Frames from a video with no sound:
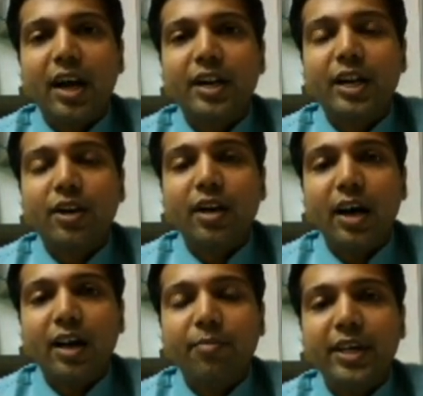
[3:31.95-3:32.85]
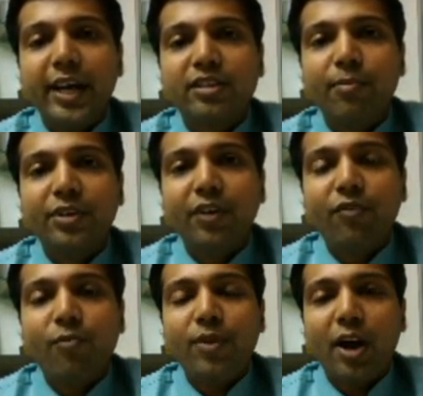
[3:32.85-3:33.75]
are being
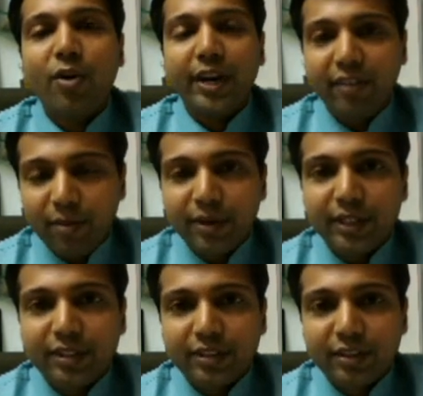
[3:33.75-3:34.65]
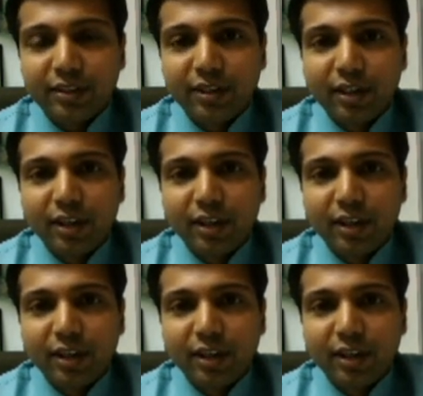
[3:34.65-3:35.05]
exempted from CARO requirements.